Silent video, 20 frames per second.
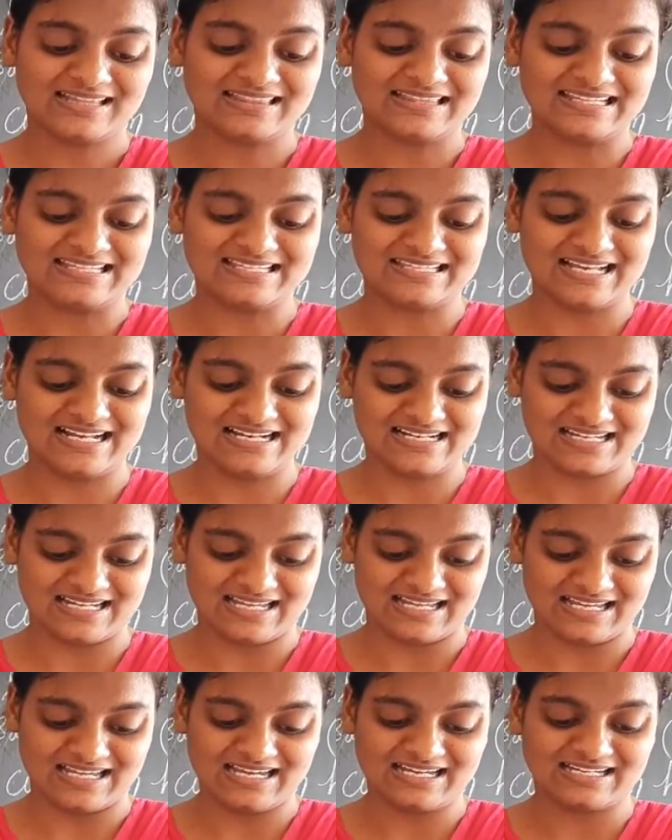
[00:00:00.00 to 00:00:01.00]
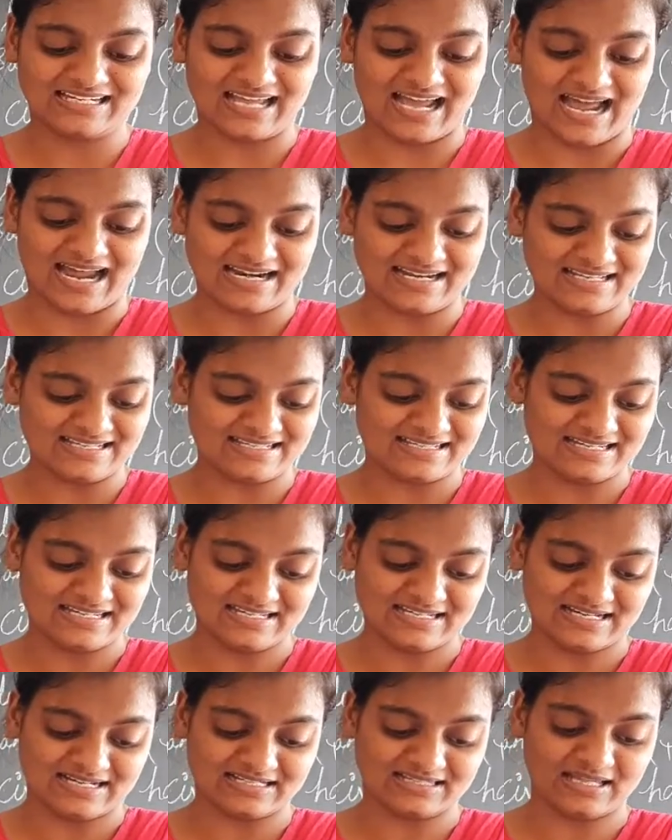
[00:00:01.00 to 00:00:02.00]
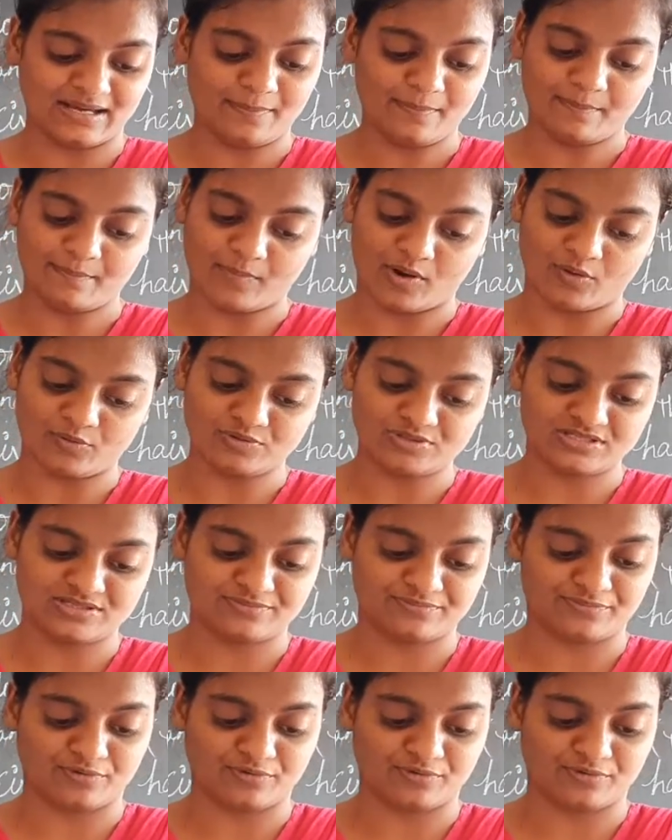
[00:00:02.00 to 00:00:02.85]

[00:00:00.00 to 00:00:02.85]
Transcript: the silt it carries near the mouths,